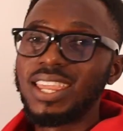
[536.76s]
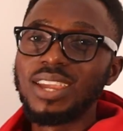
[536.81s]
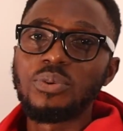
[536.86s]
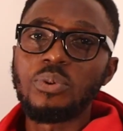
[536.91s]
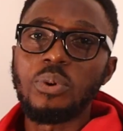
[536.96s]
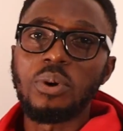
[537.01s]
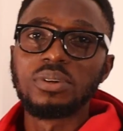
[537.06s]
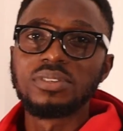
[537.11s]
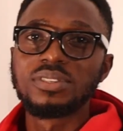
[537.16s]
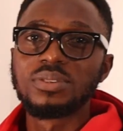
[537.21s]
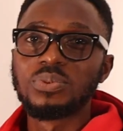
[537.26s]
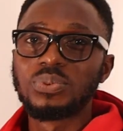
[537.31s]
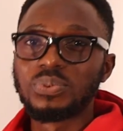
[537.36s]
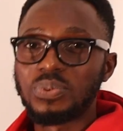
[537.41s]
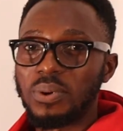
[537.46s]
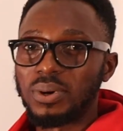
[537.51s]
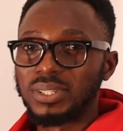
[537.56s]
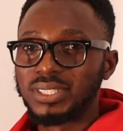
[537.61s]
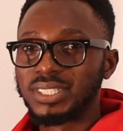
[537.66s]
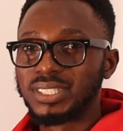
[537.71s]
equals
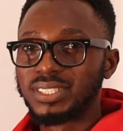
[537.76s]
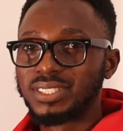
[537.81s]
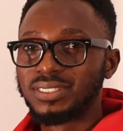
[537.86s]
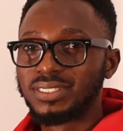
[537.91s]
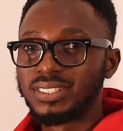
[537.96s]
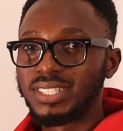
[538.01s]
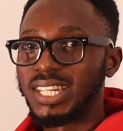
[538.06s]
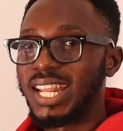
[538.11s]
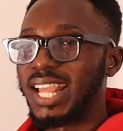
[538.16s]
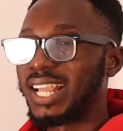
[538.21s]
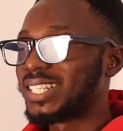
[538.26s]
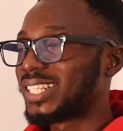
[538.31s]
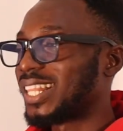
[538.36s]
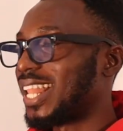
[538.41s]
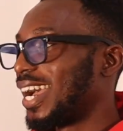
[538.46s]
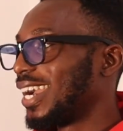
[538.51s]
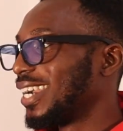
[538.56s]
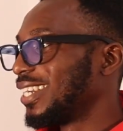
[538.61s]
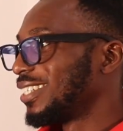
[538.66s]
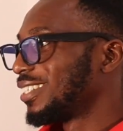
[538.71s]
1. The next
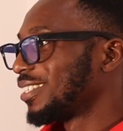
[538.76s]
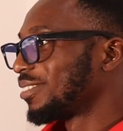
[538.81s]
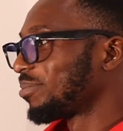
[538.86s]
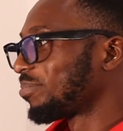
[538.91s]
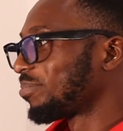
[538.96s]
slide.